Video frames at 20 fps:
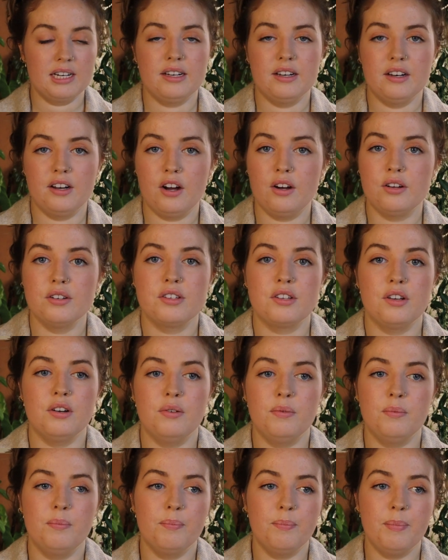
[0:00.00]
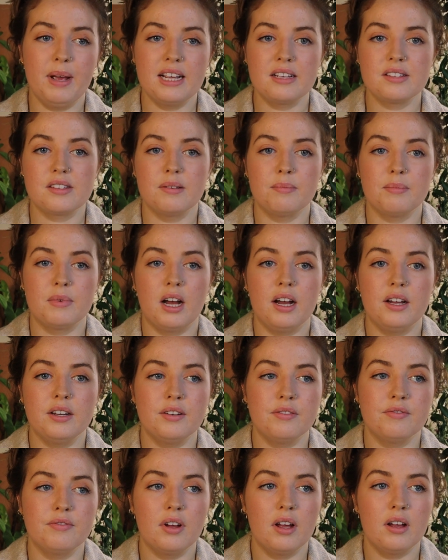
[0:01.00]
And it also makes them
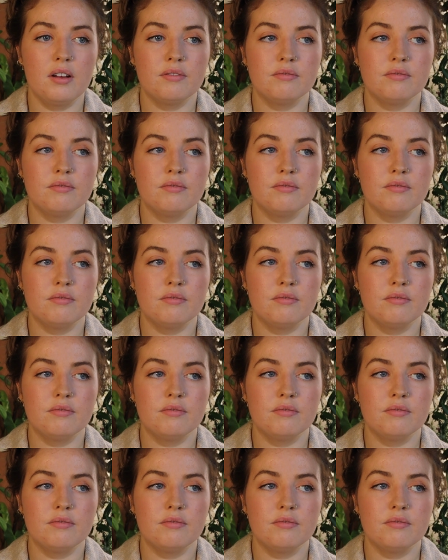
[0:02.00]
kind of